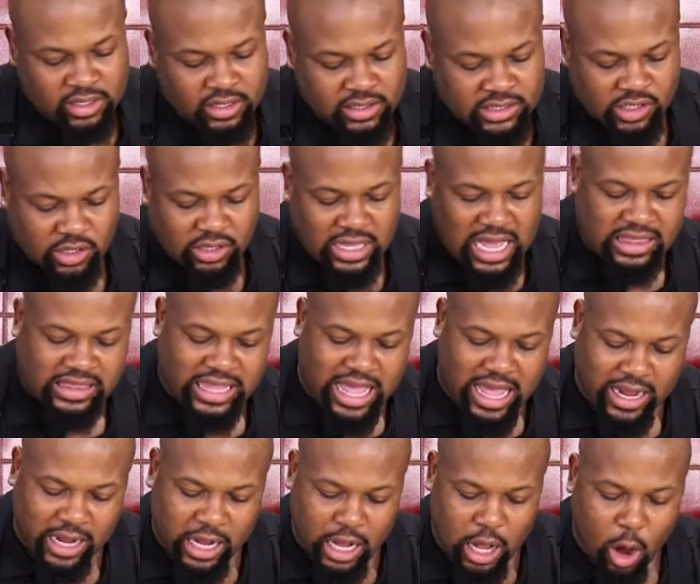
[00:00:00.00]
So you let
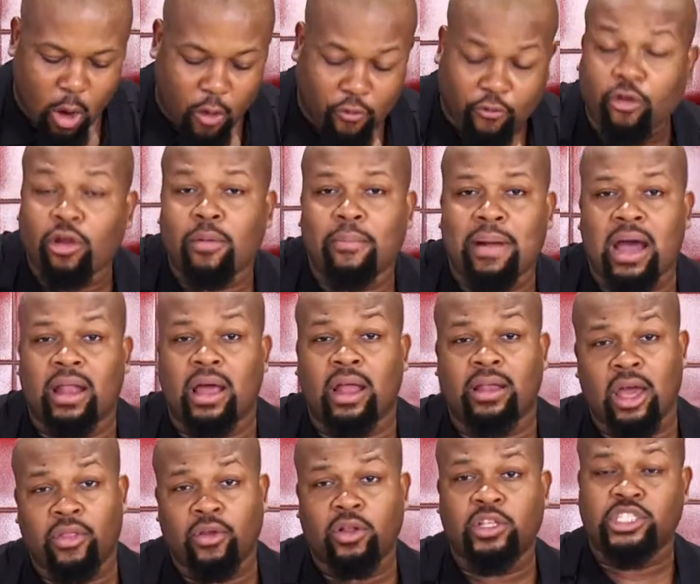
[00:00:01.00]
that go for about
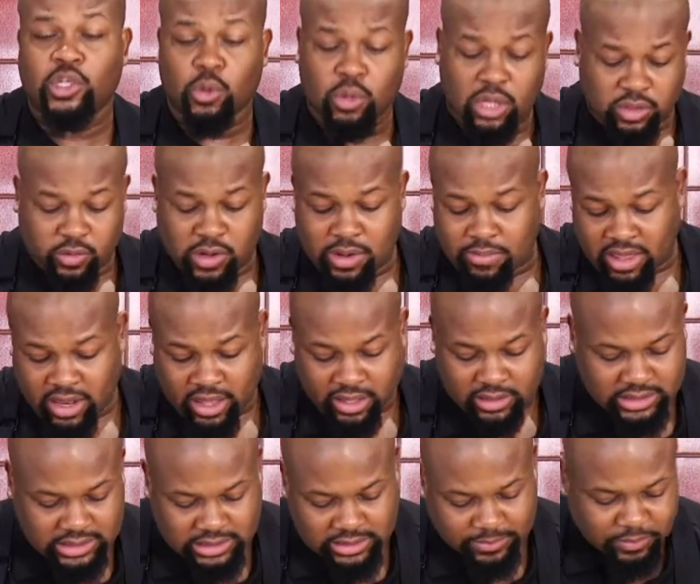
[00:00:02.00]
another 2 to 3
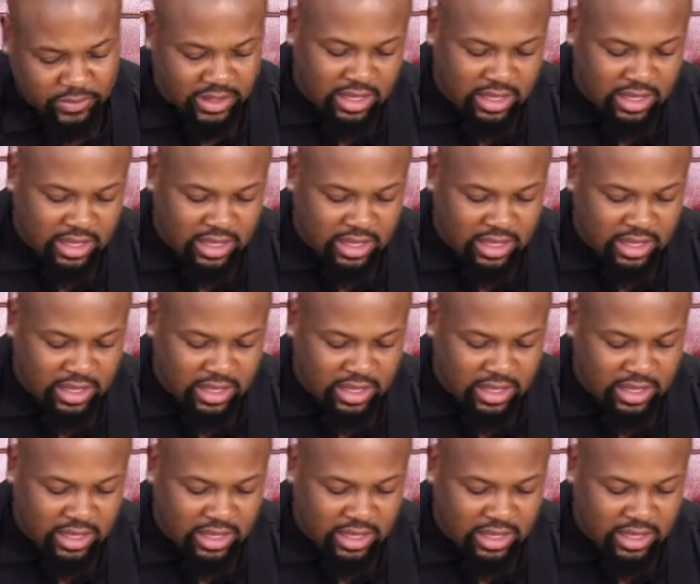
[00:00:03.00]
minutes.